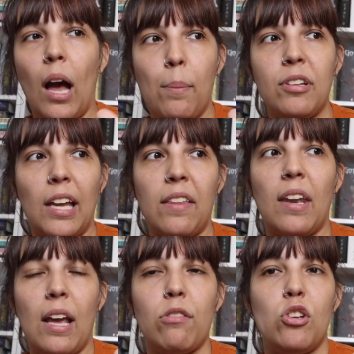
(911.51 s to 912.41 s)
up to like the
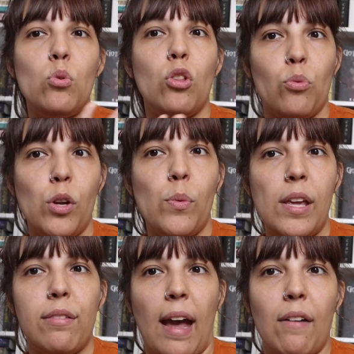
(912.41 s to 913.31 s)
next 2 to 3
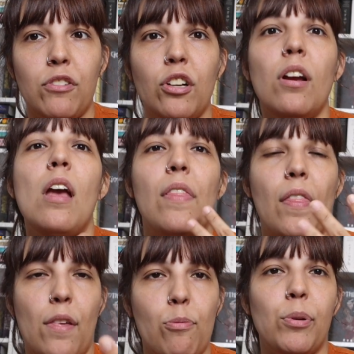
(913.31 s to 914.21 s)
weeks after,
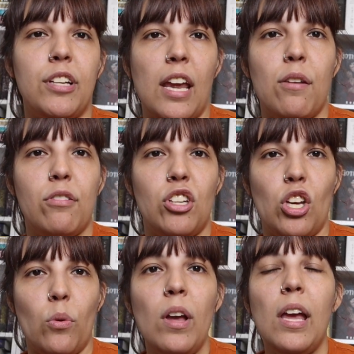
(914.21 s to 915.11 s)
then this pertains to
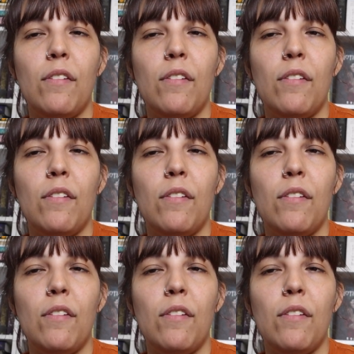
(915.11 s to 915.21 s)
you.